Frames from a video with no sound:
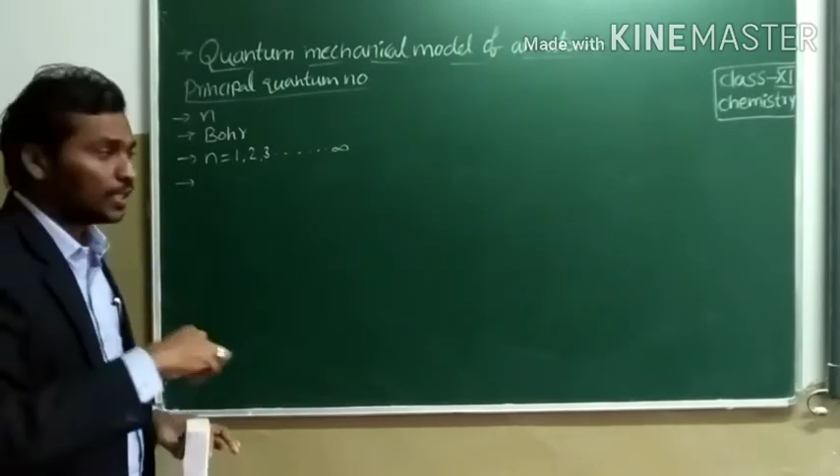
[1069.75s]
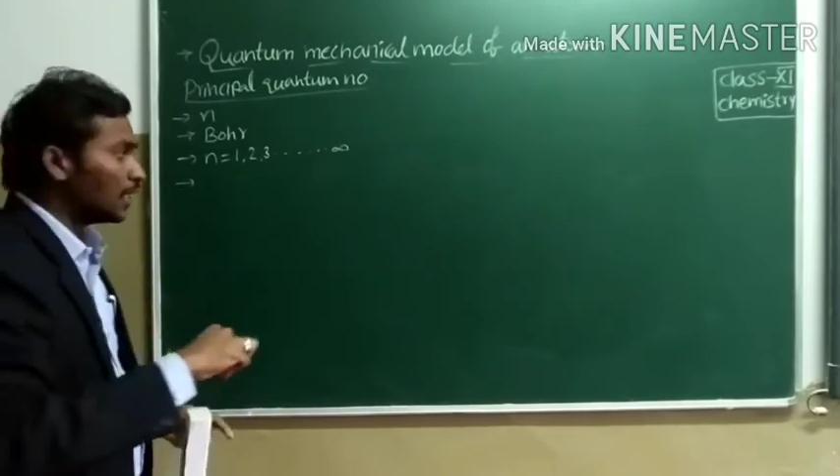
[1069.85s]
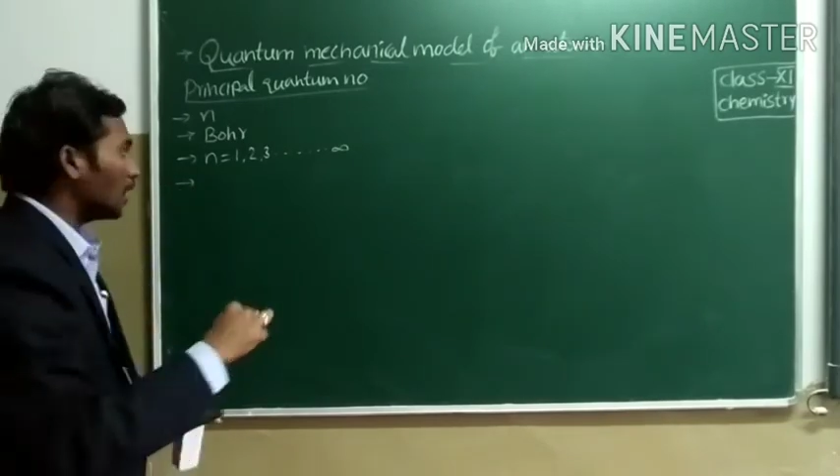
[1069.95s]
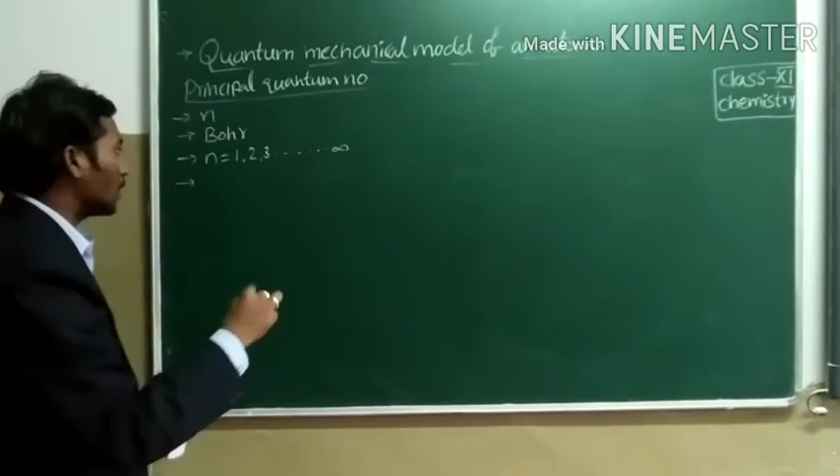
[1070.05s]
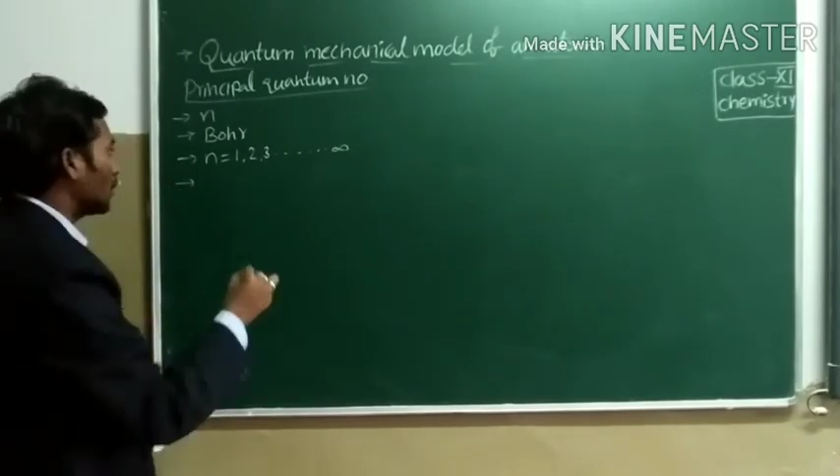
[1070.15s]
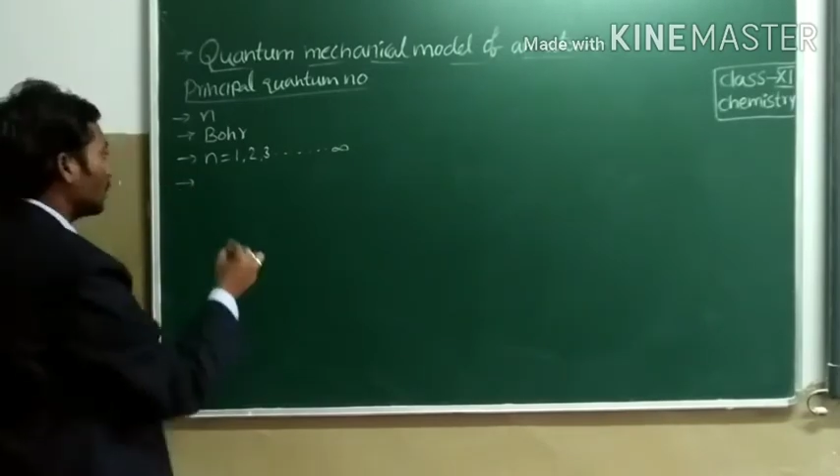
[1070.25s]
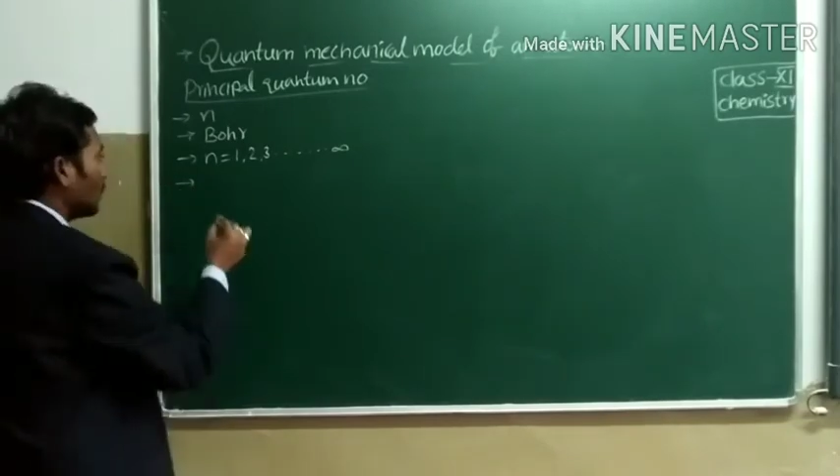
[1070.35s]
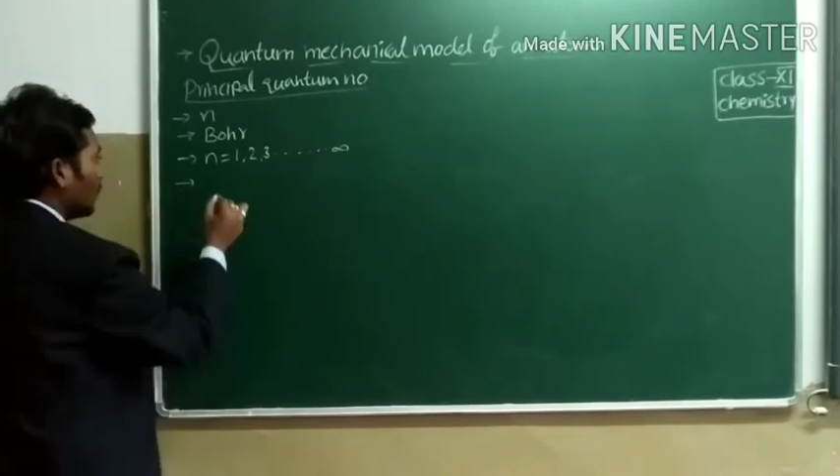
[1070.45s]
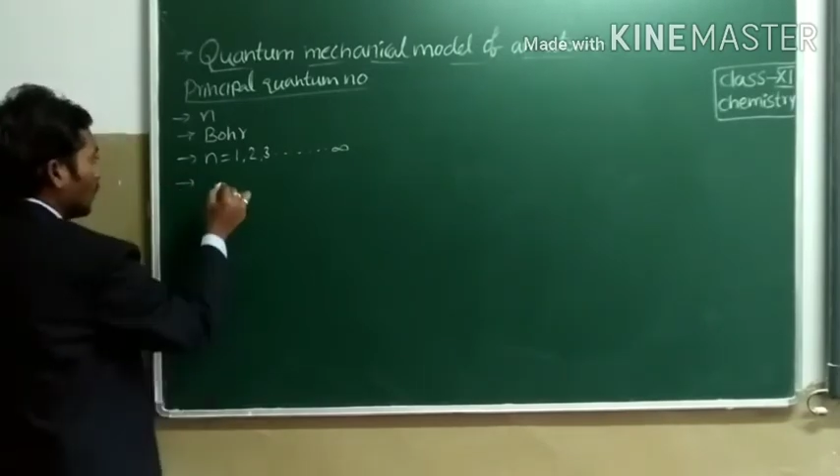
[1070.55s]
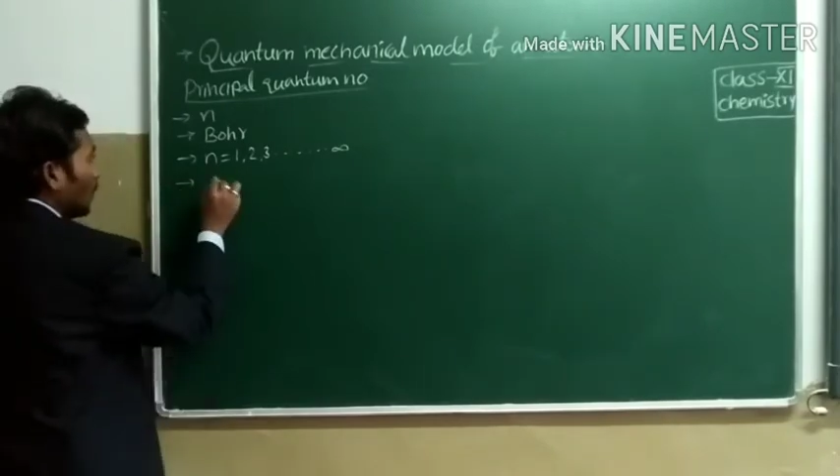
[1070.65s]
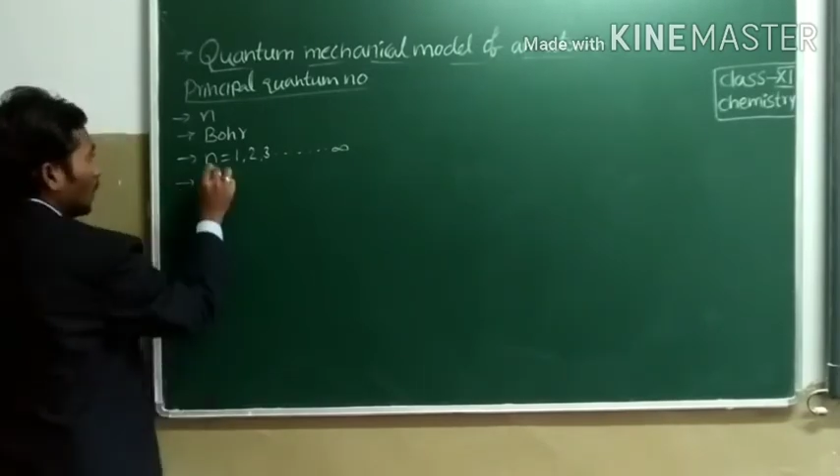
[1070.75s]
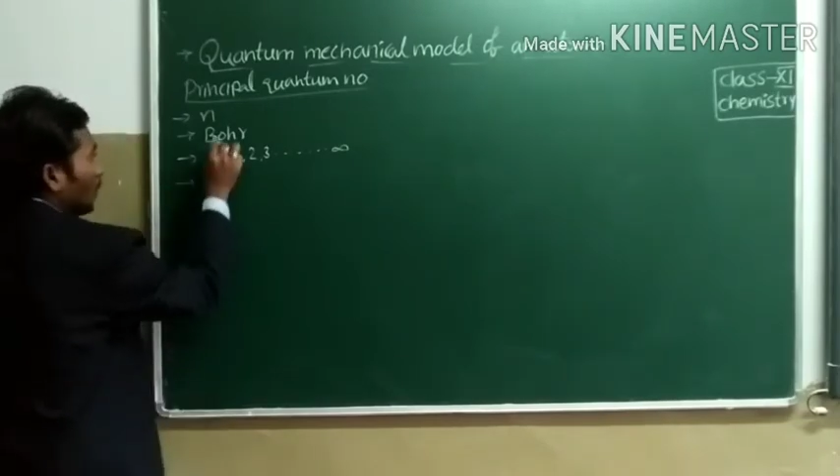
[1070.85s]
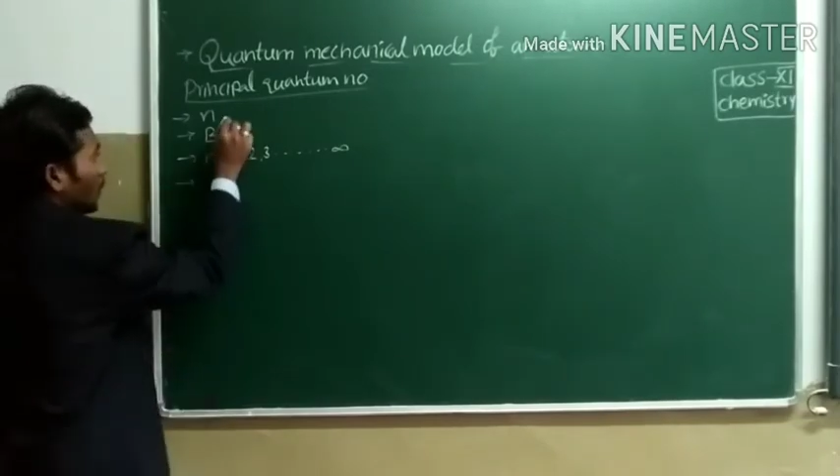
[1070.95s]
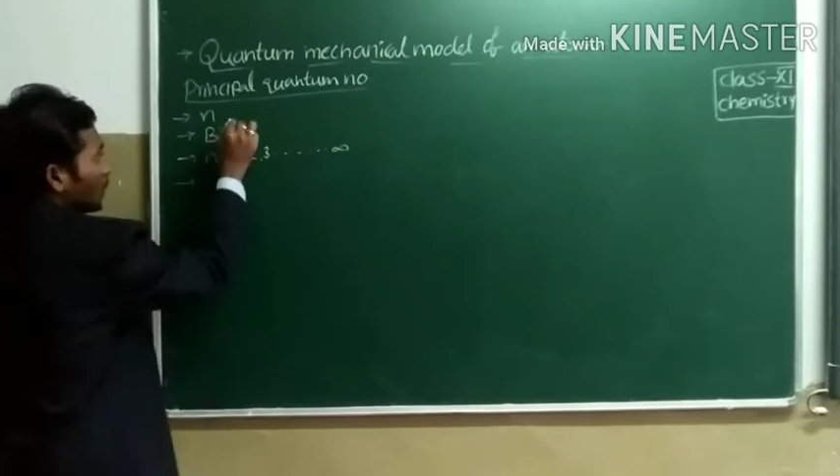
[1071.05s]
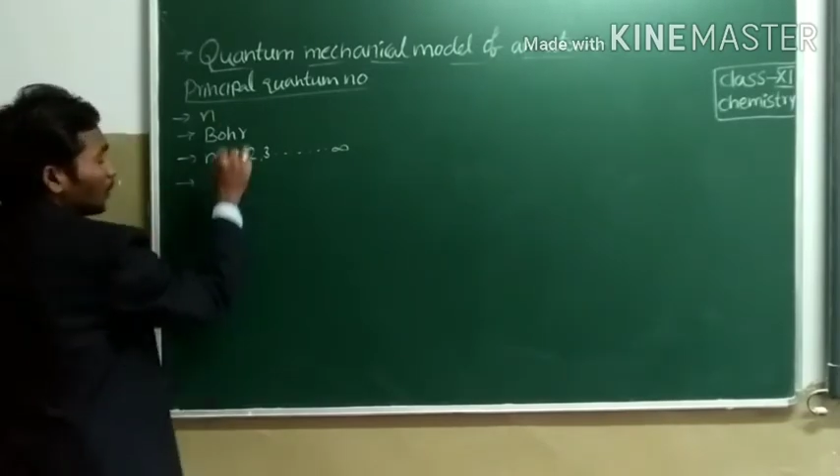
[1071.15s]
atom.
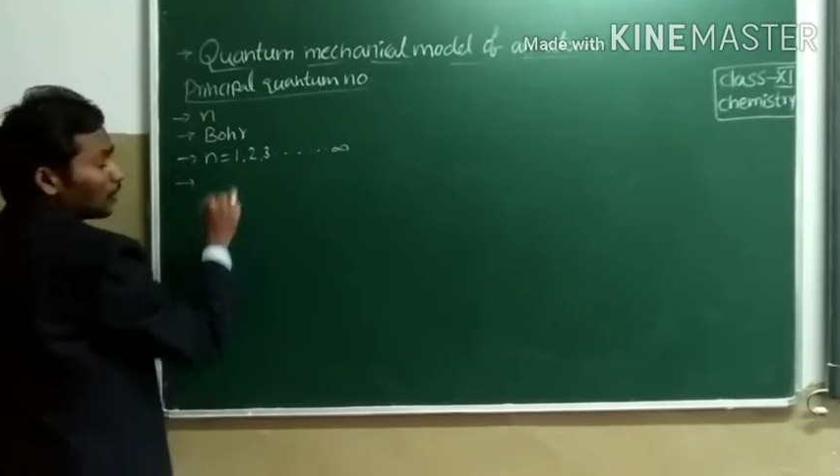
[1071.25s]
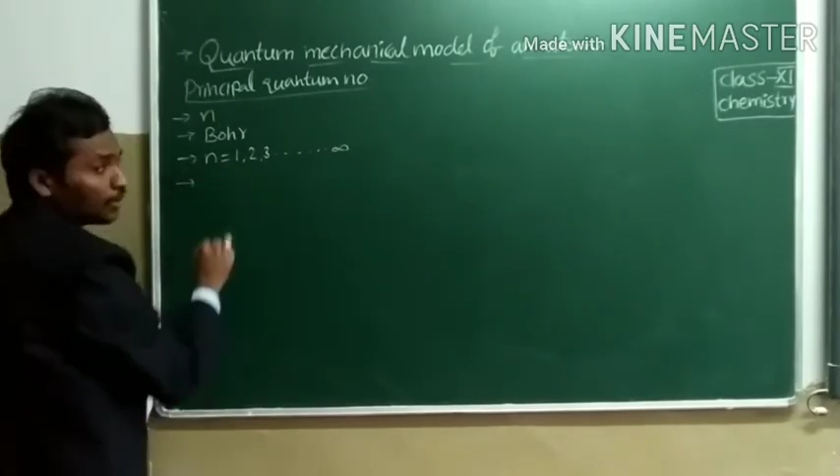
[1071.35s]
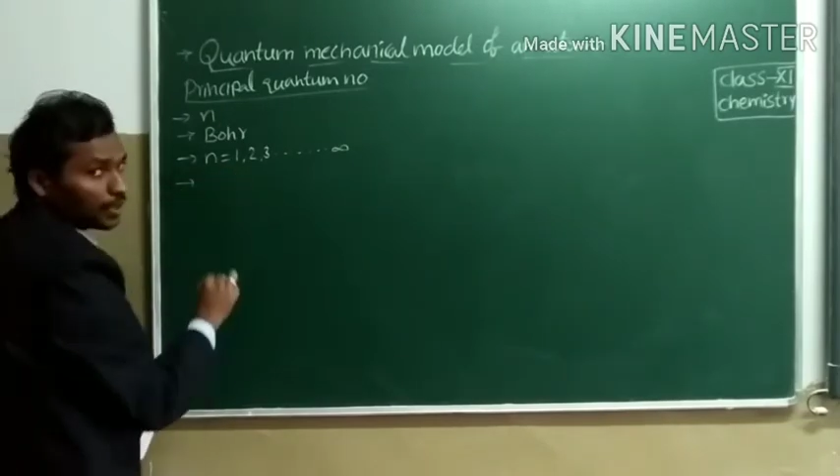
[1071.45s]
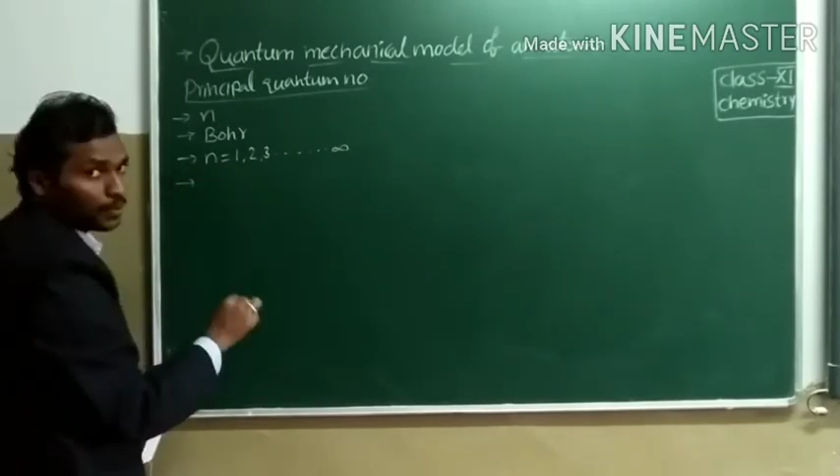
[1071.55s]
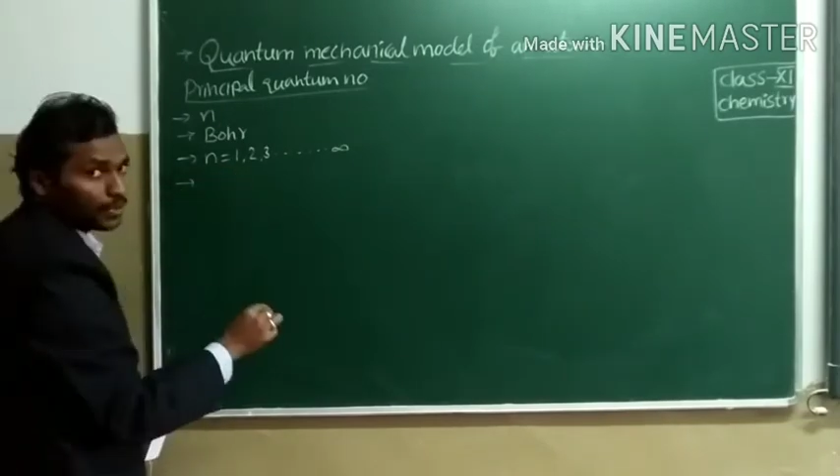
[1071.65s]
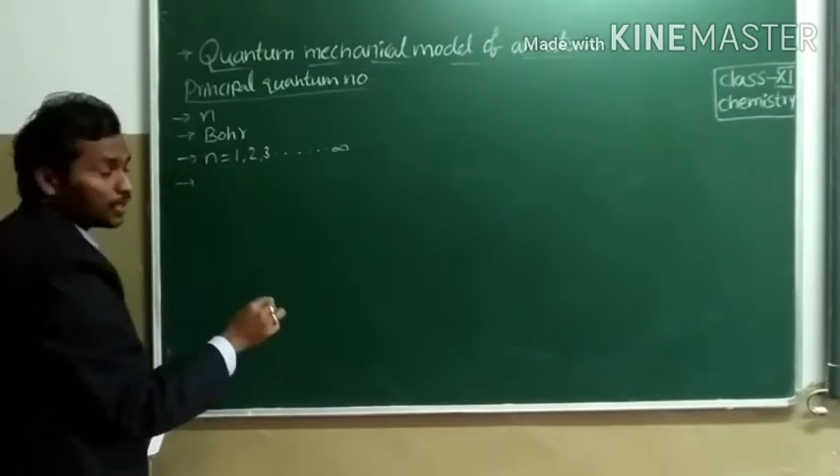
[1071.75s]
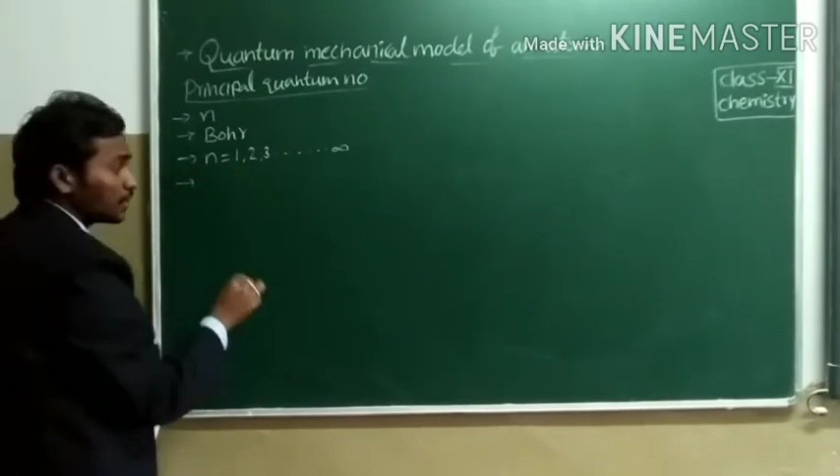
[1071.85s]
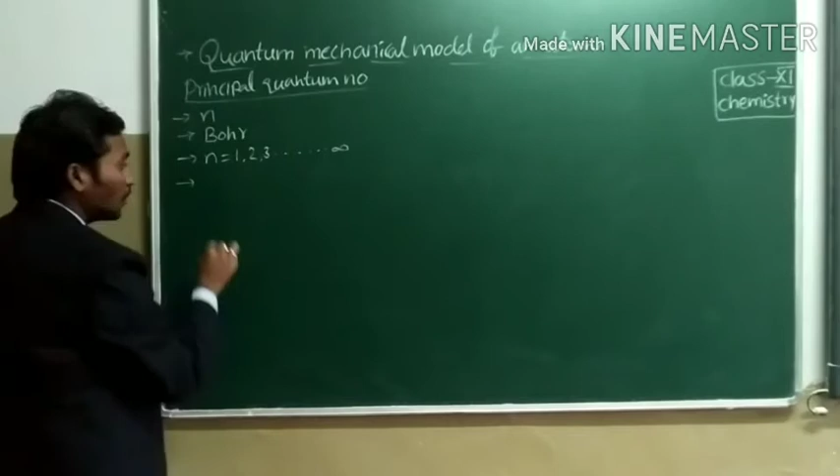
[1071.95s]
Principal quantum number tells